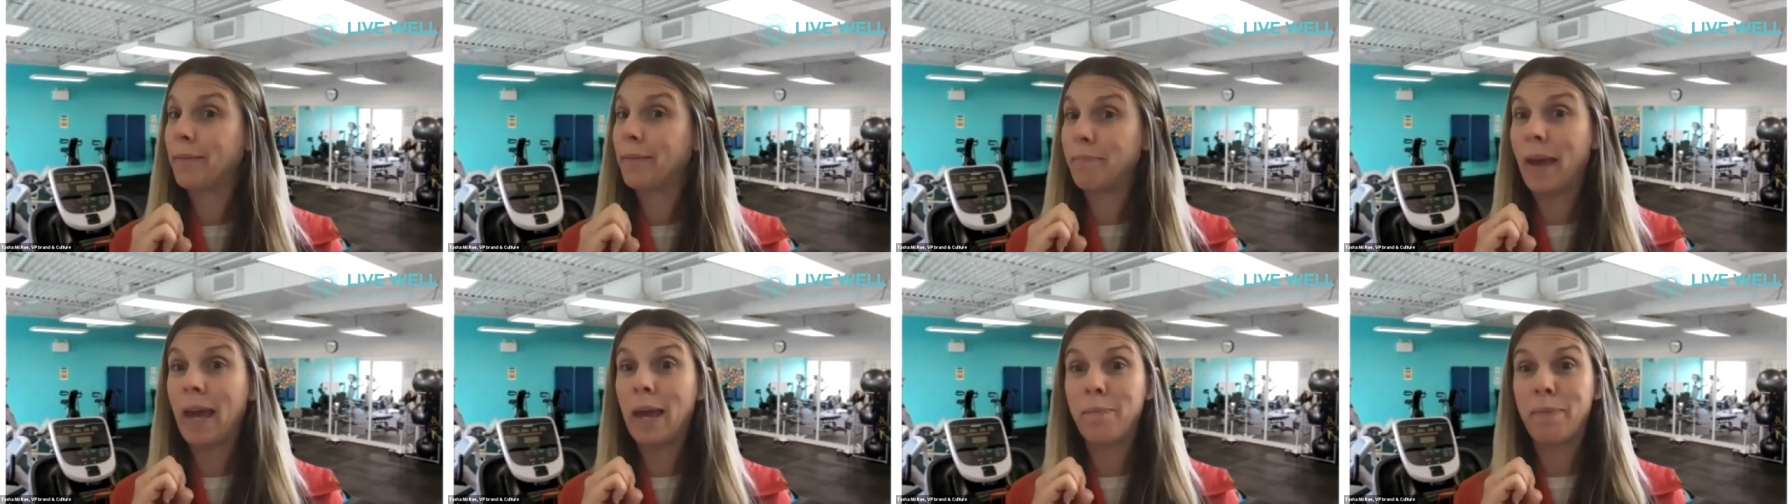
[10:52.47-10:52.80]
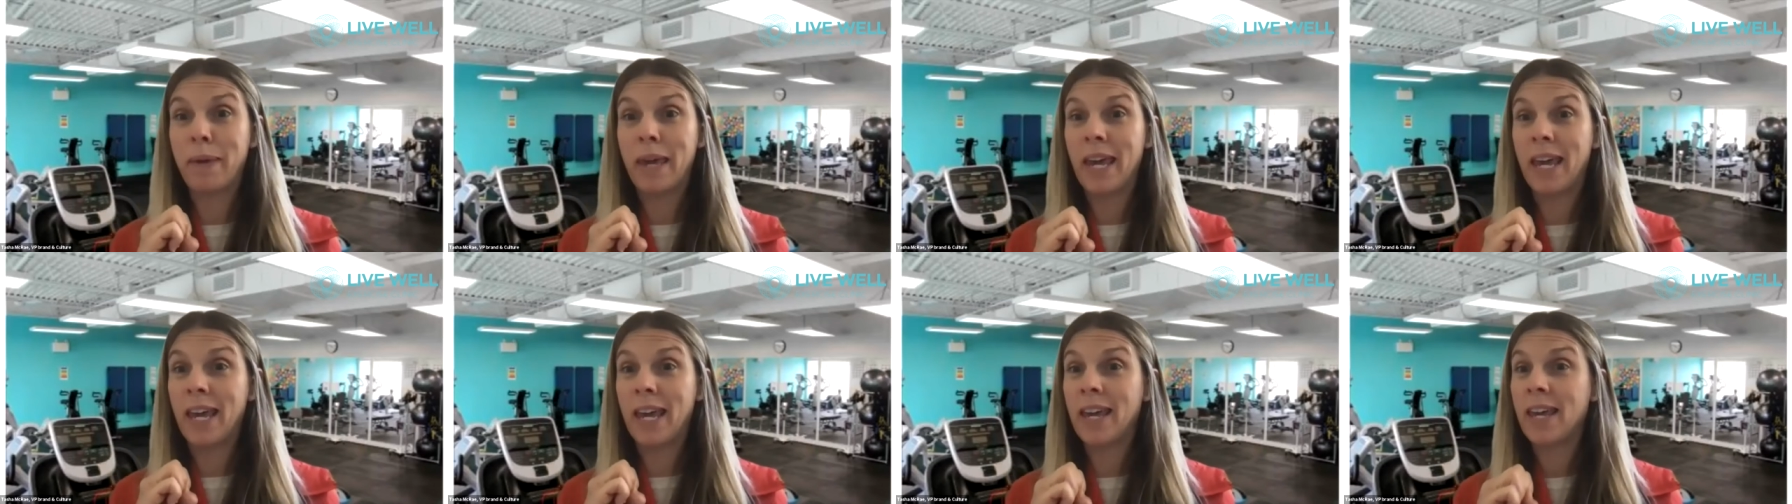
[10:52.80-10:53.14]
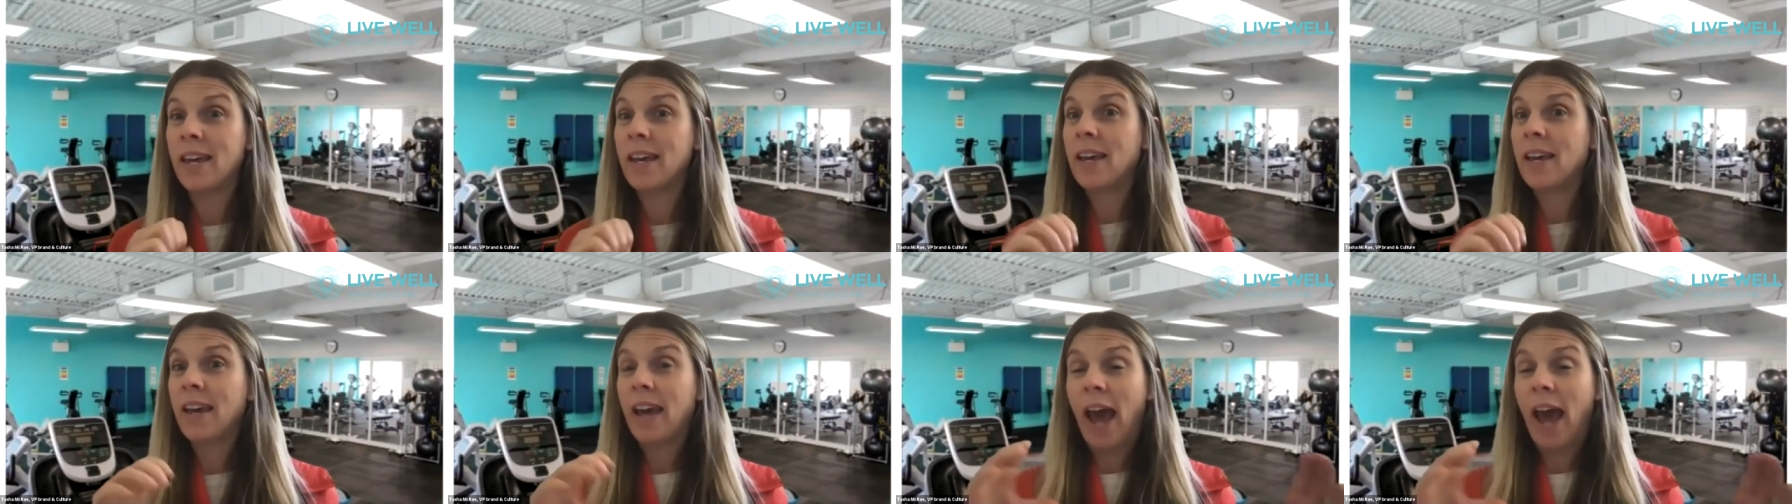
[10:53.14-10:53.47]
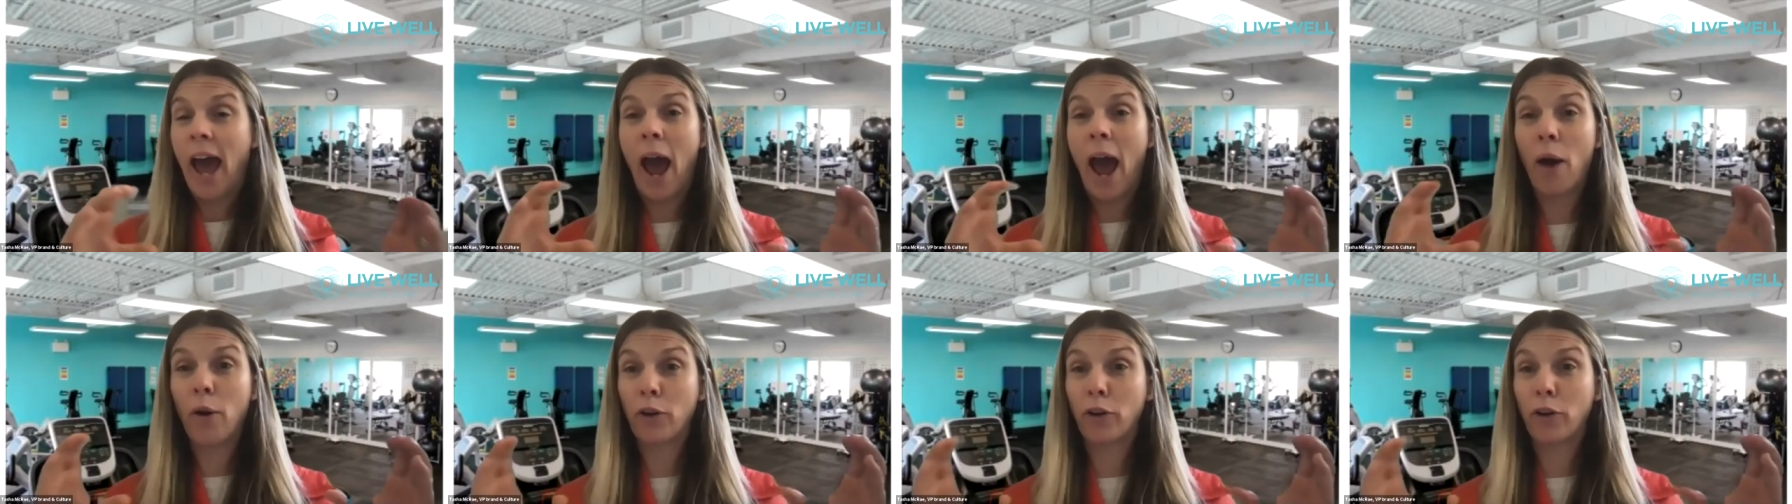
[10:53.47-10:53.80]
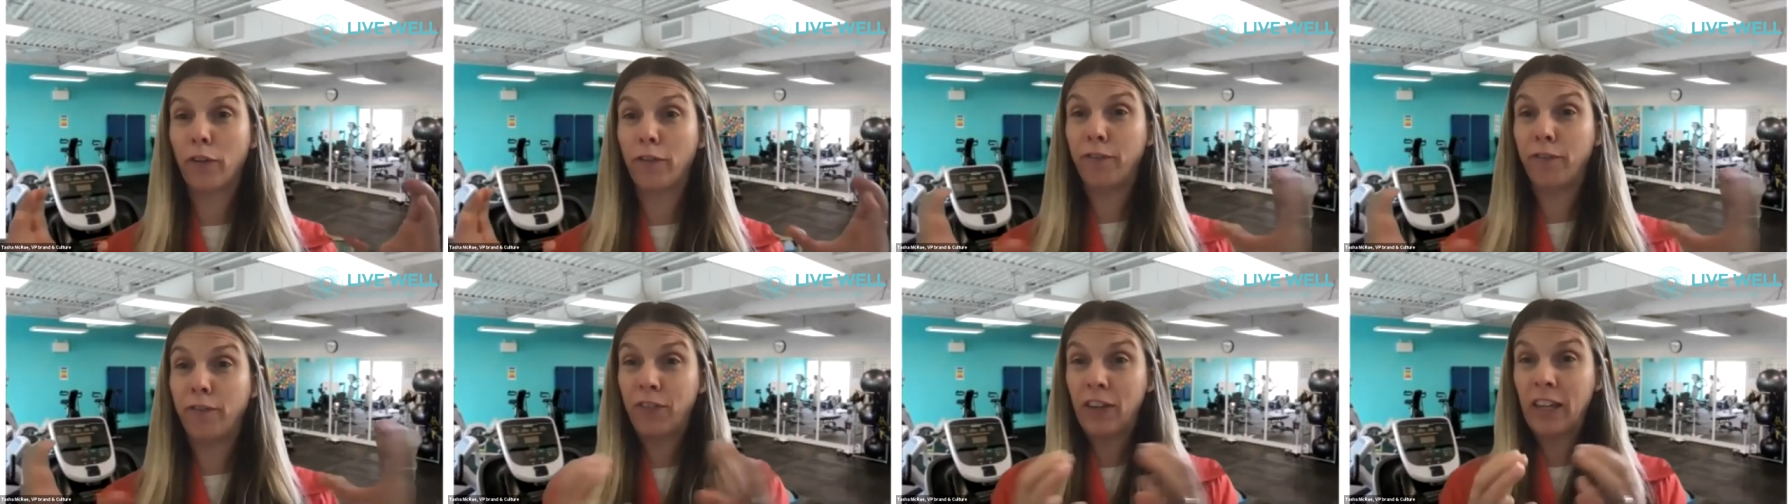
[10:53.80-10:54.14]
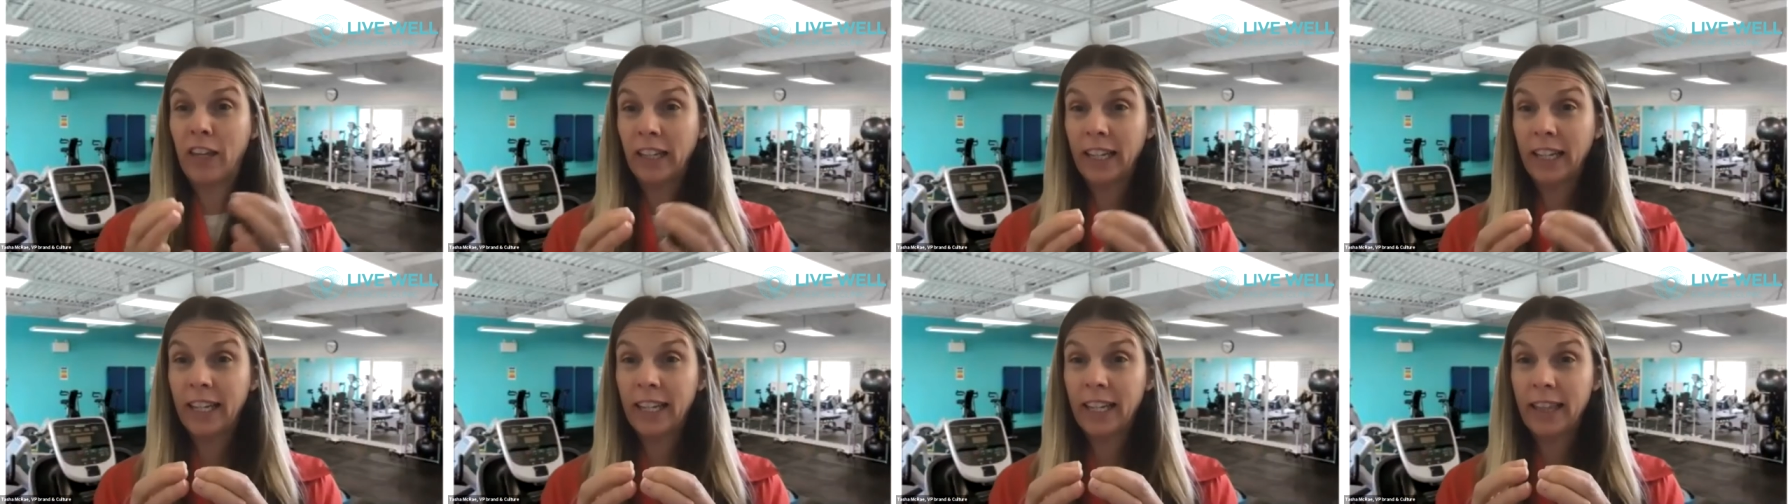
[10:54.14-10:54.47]
Maybe how you're
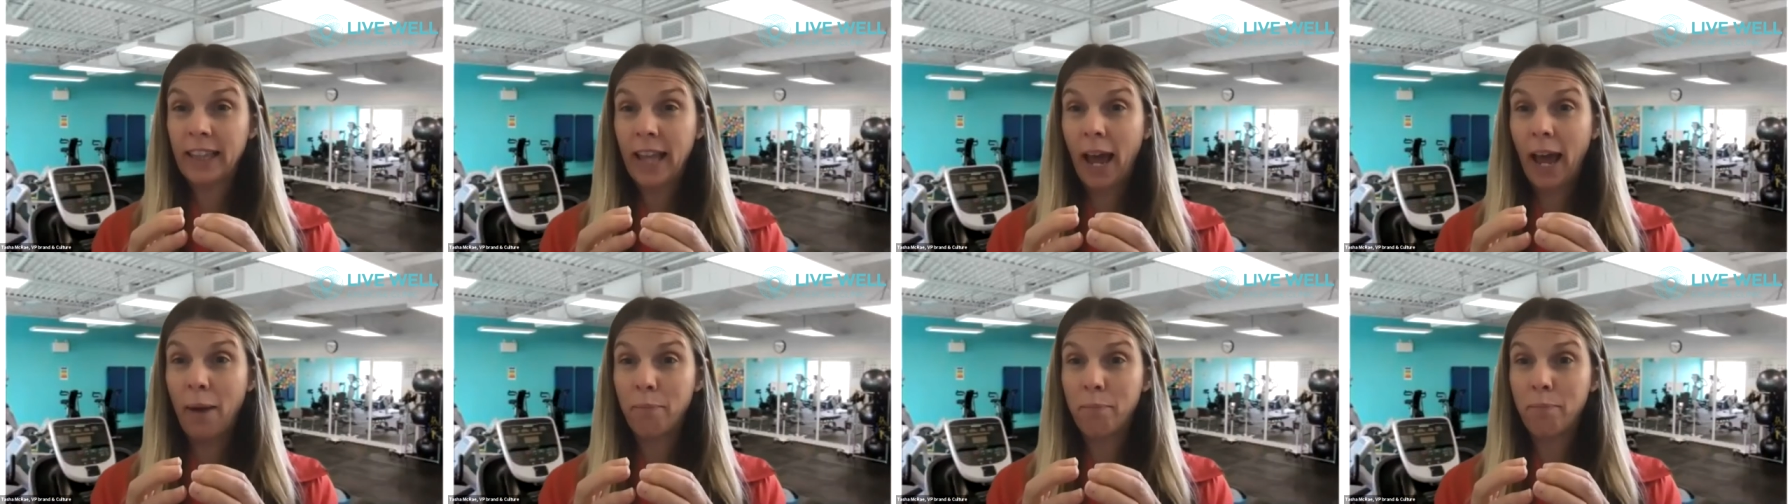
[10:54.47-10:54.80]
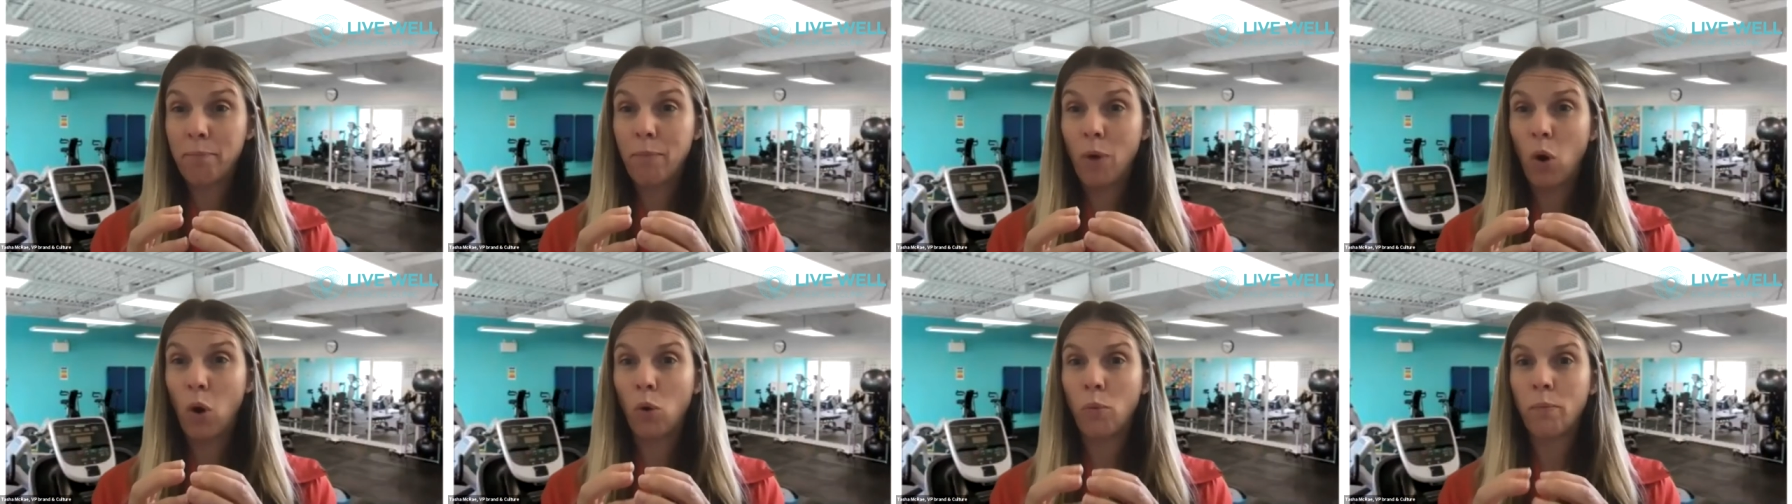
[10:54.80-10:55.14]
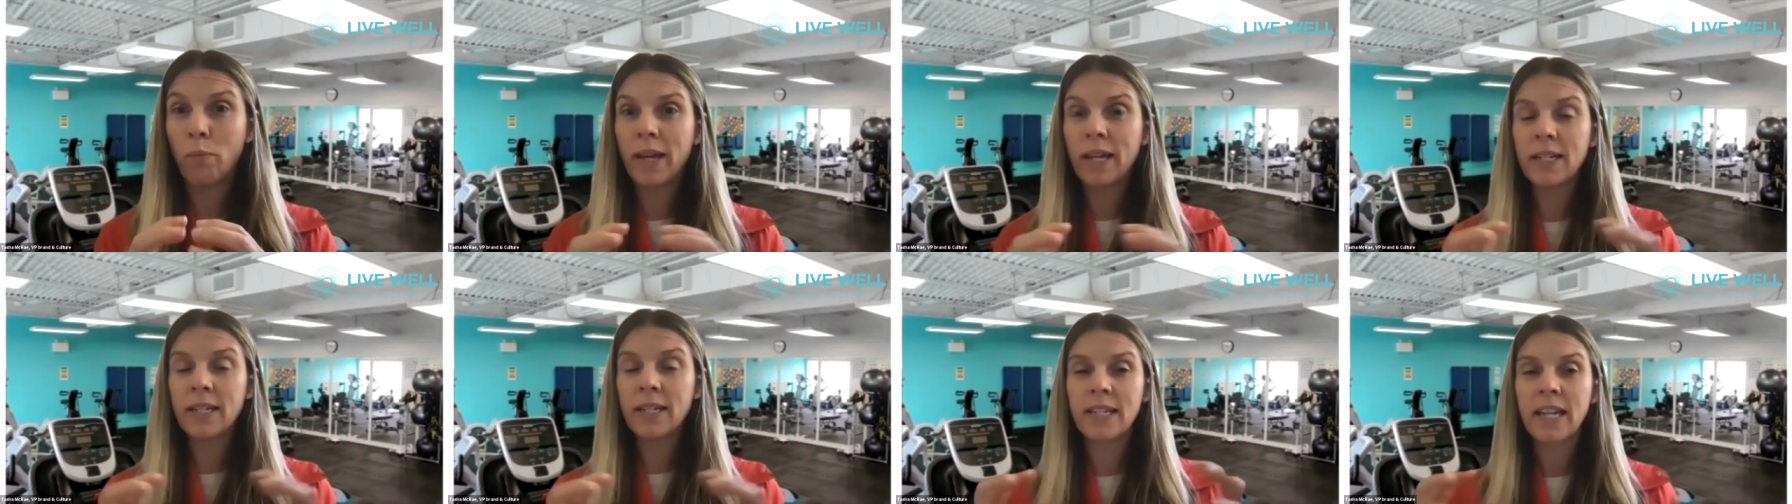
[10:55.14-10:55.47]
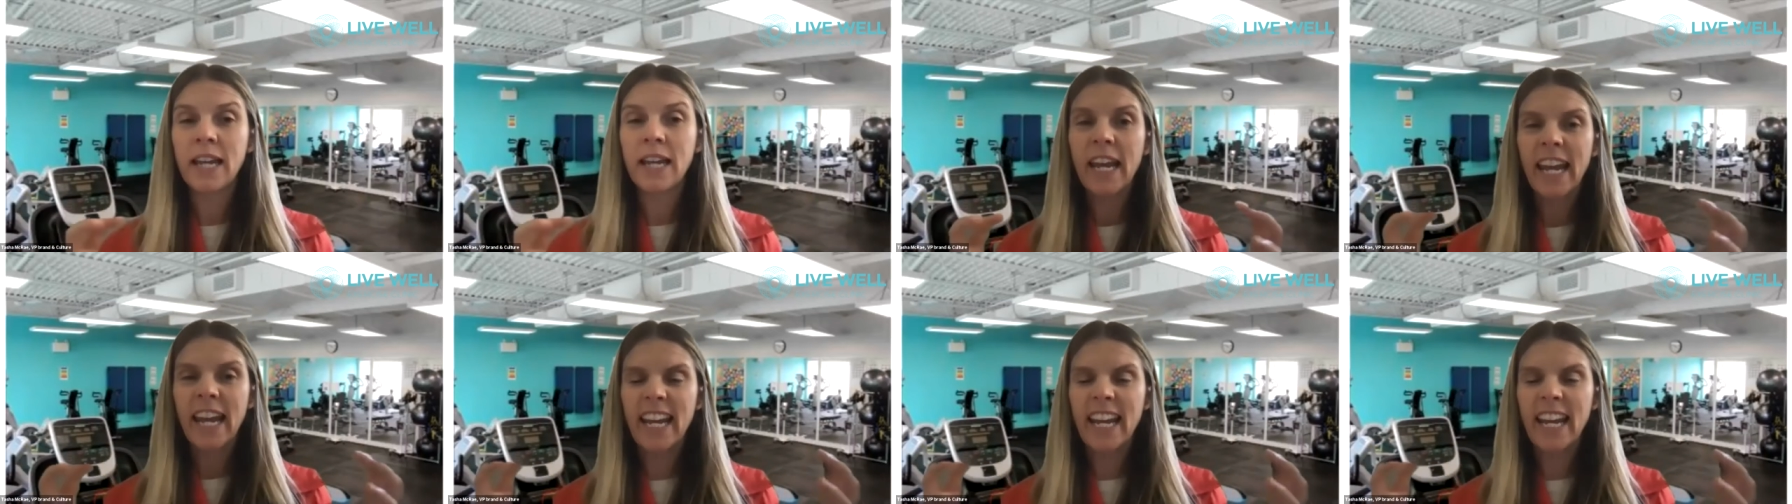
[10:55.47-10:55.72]
feeling in that moment,